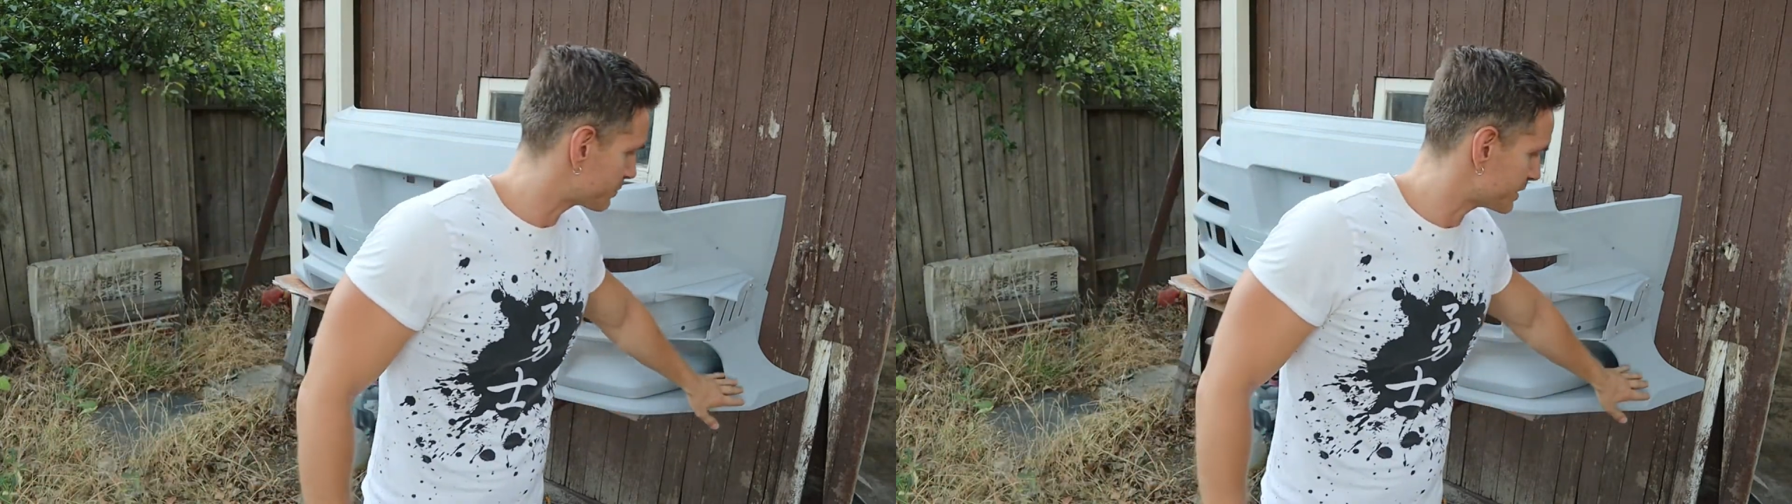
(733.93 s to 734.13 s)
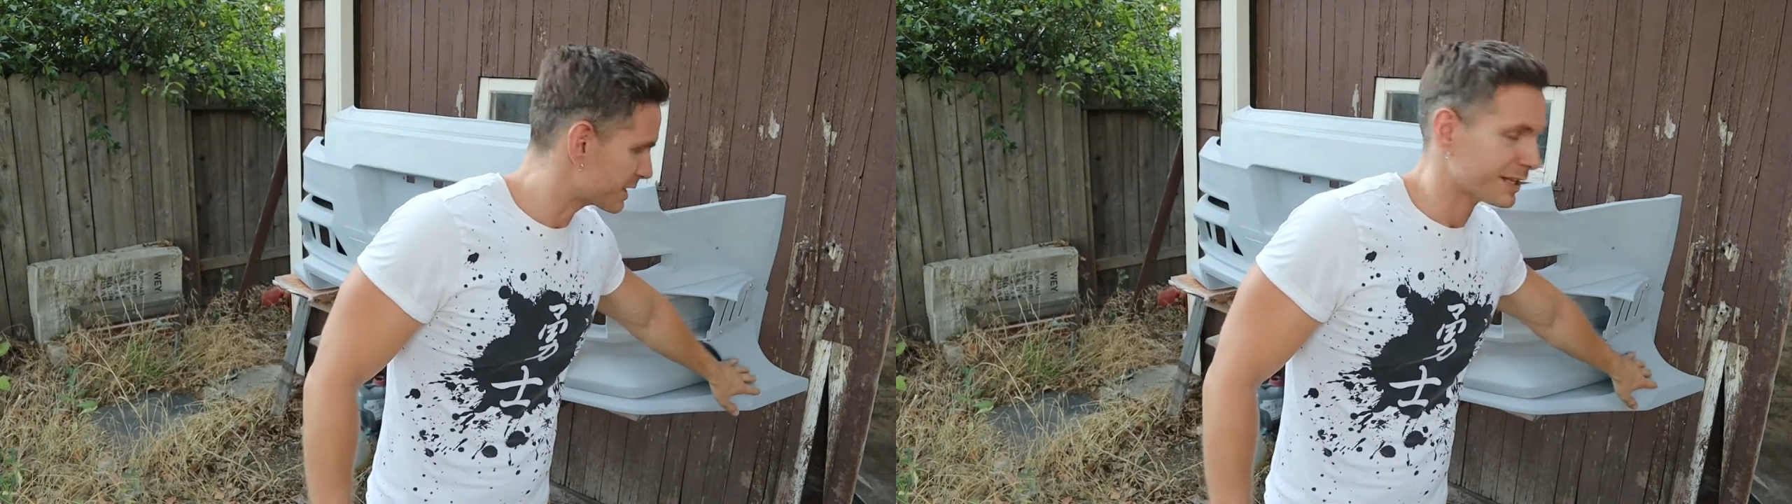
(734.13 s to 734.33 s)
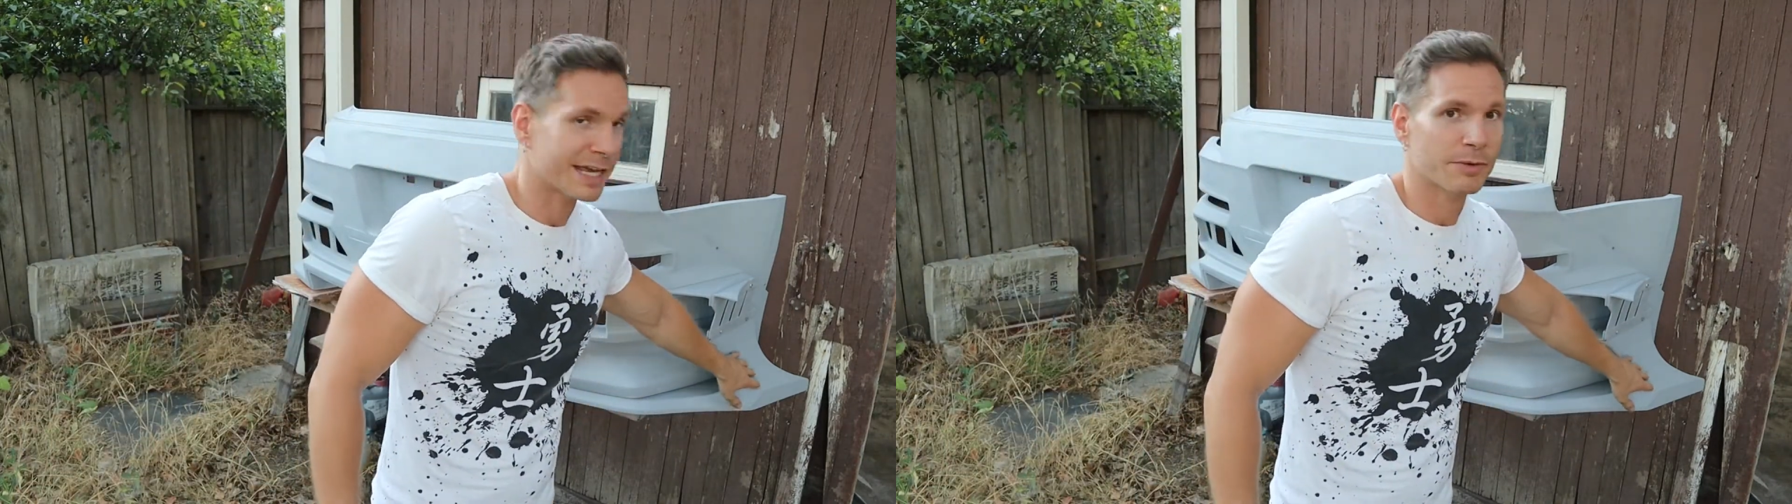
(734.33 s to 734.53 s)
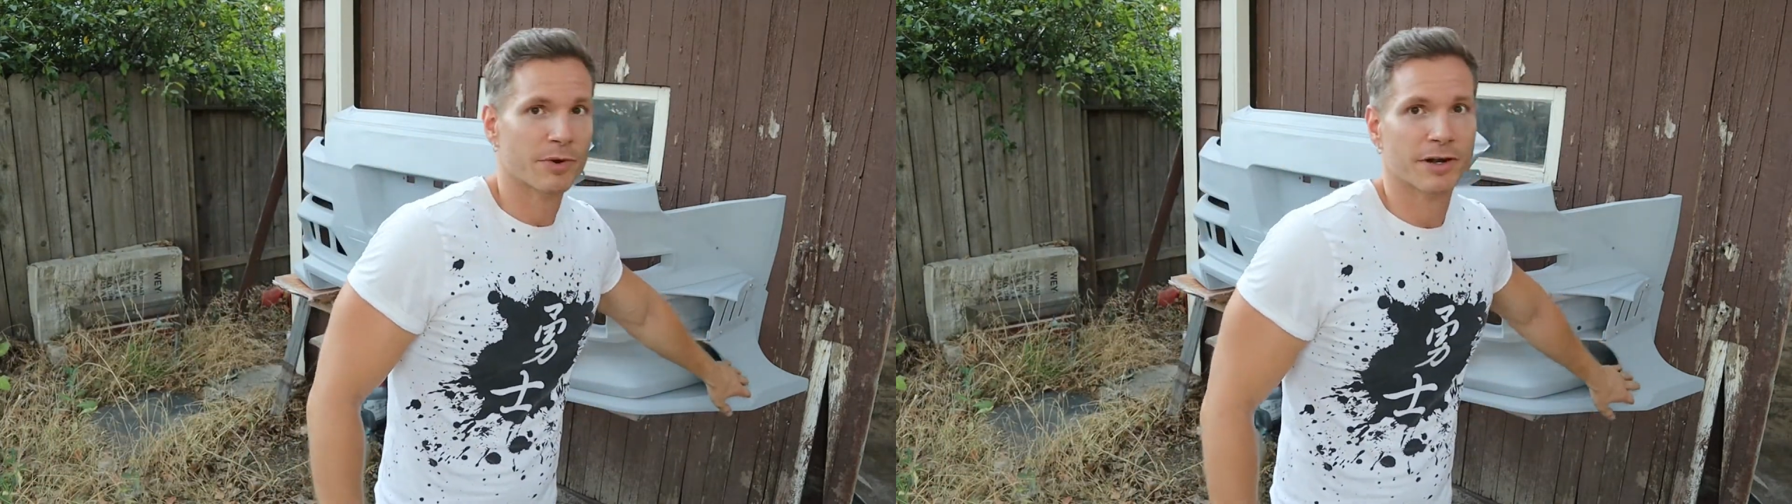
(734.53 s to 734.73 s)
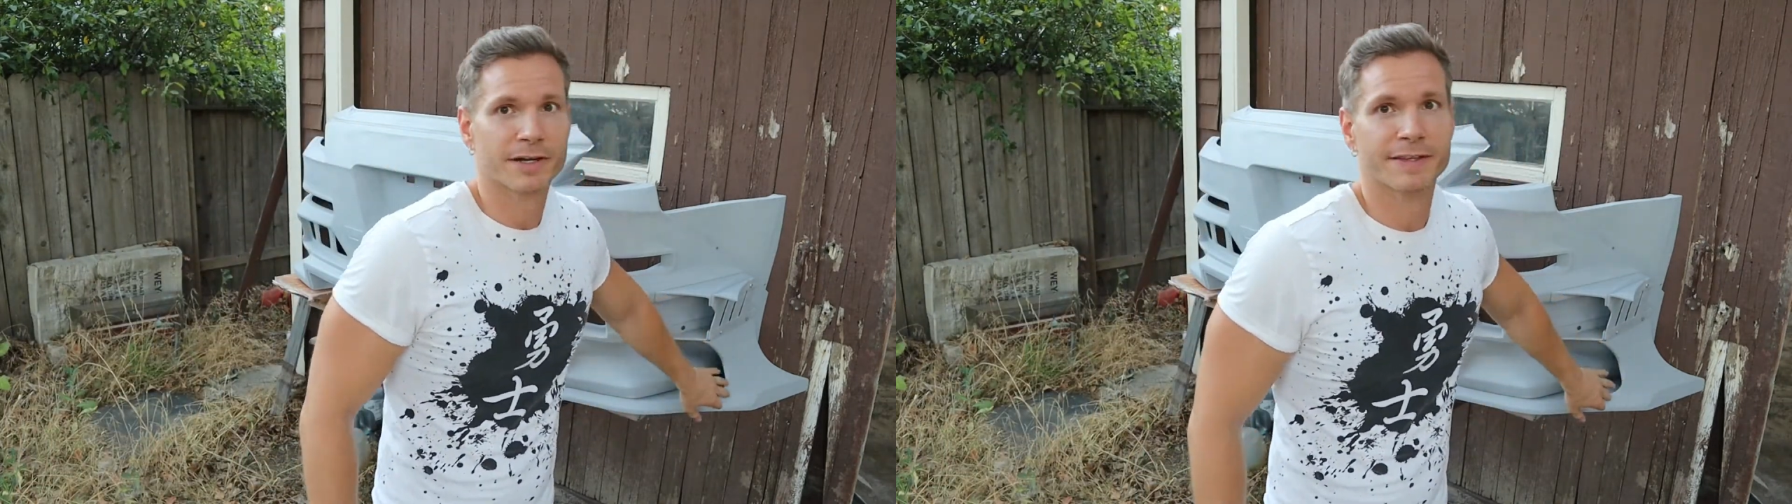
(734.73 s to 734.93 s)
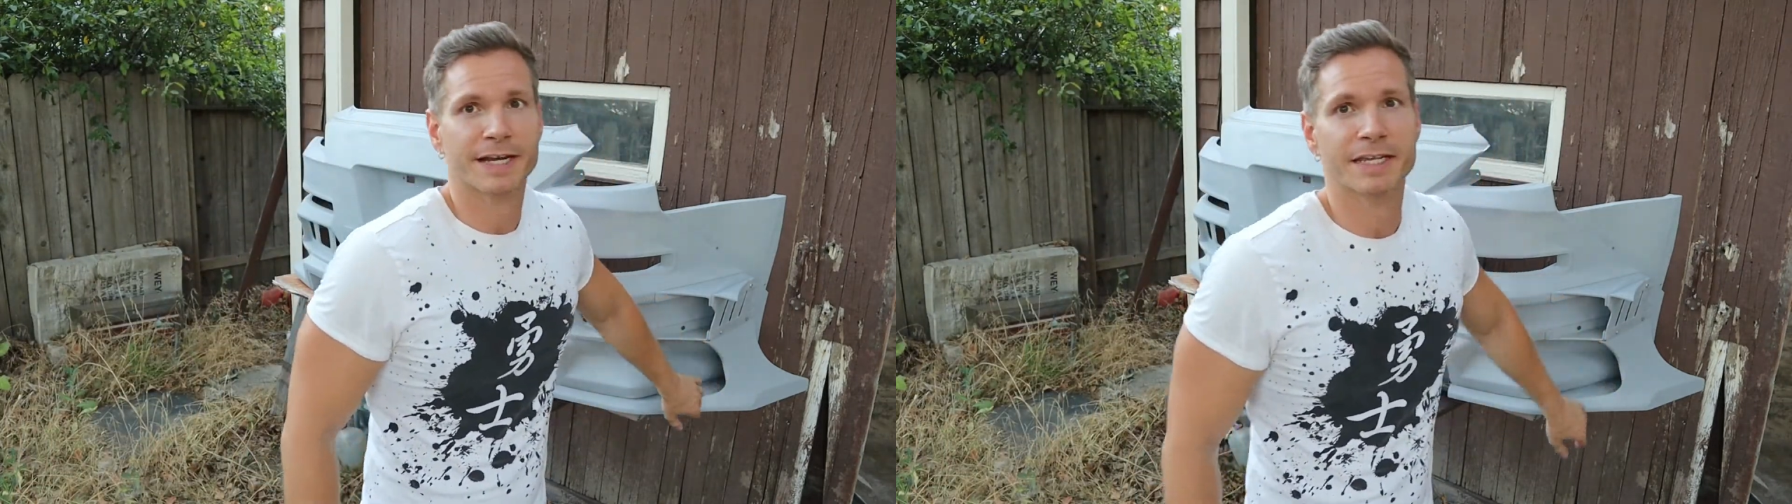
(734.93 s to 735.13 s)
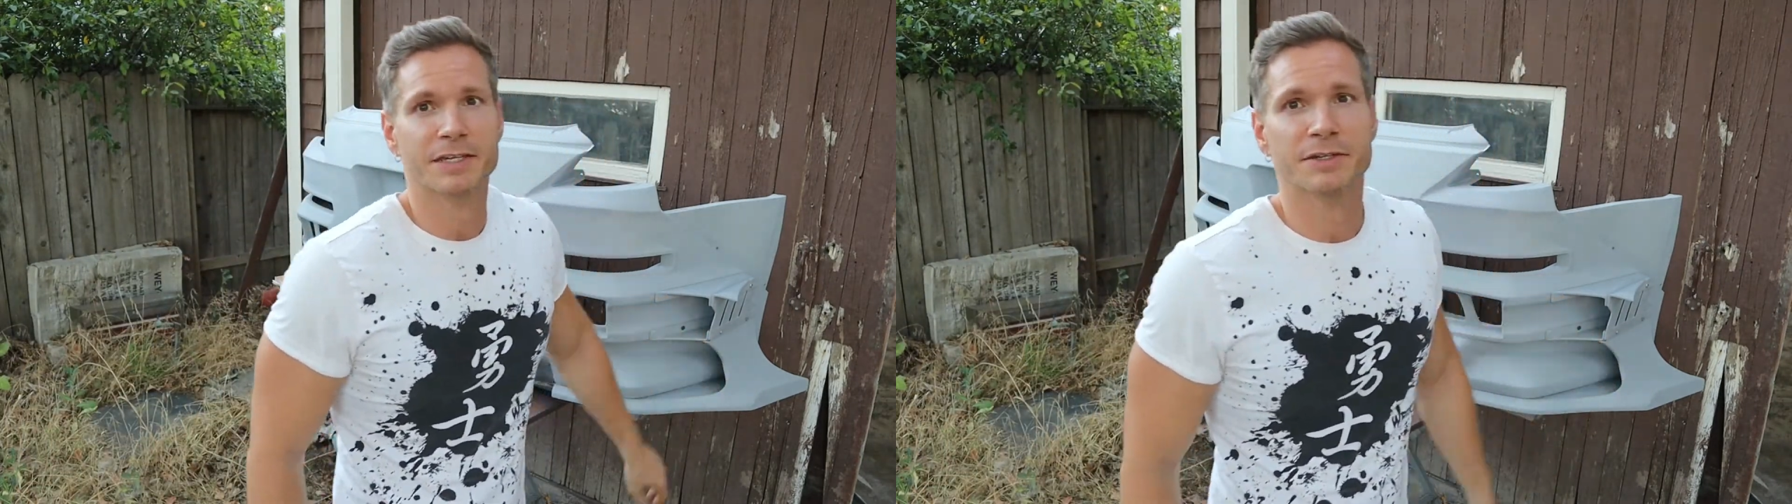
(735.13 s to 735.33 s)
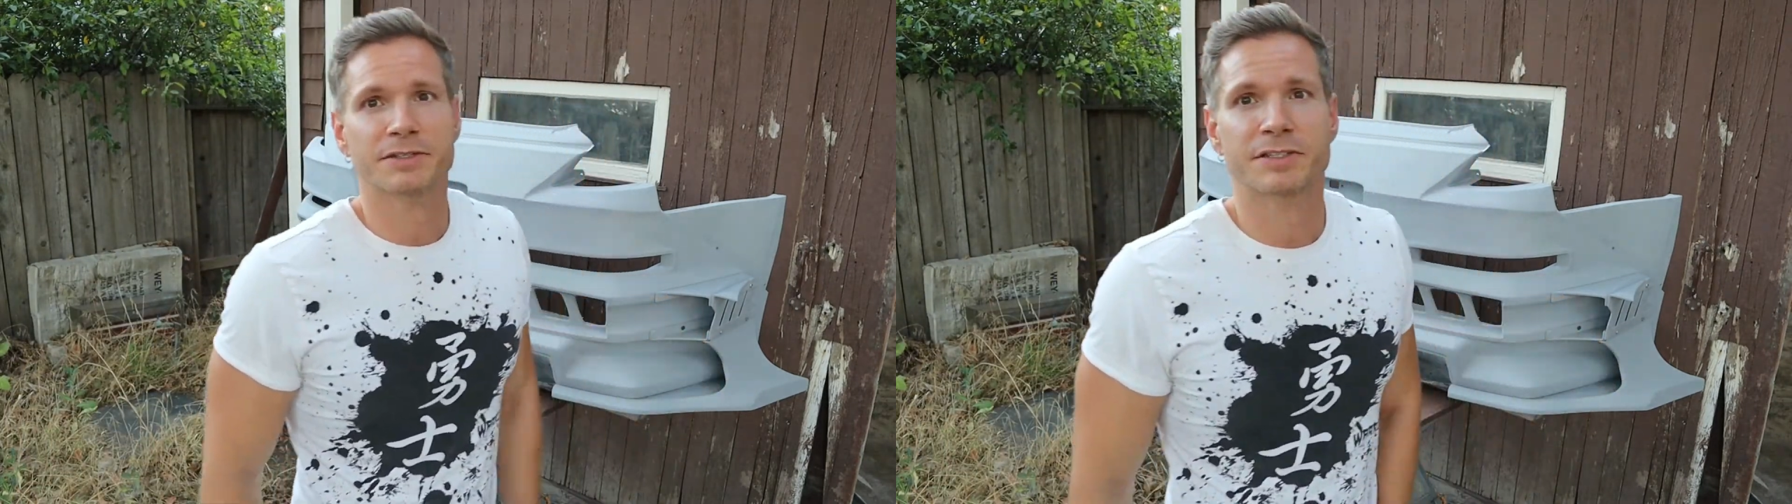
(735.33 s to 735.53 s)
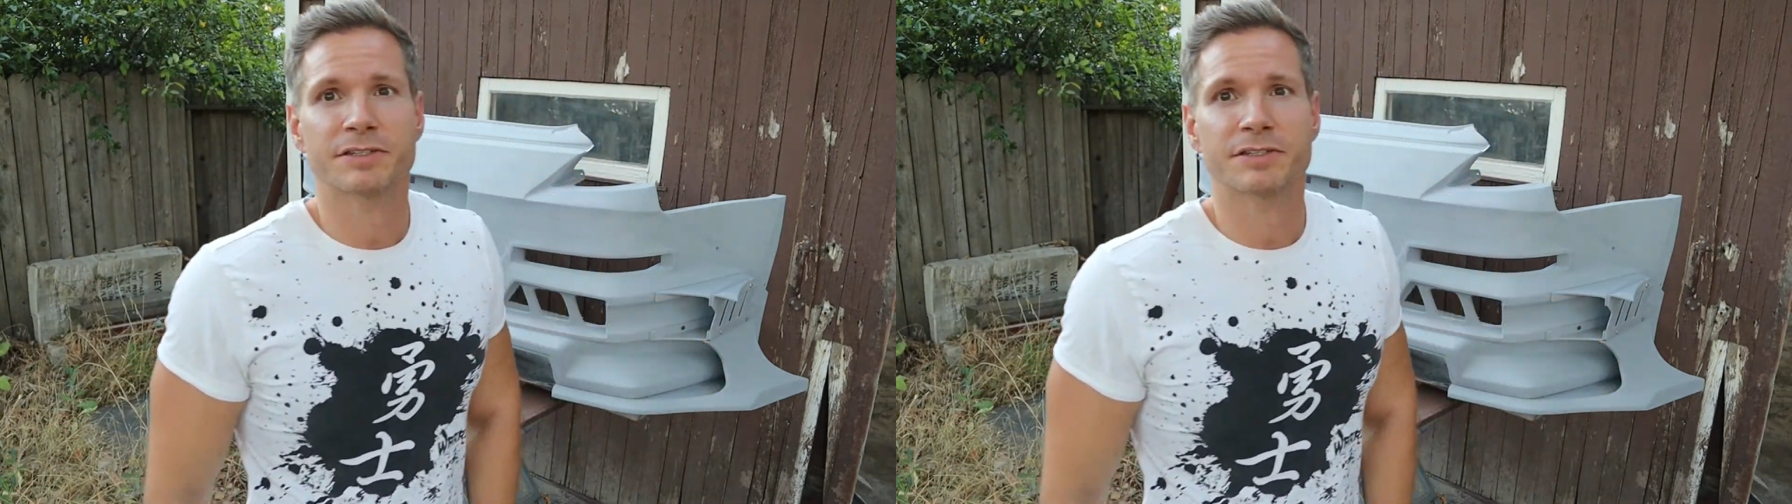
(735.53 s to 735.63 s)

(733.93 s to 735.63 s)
was clay work that I used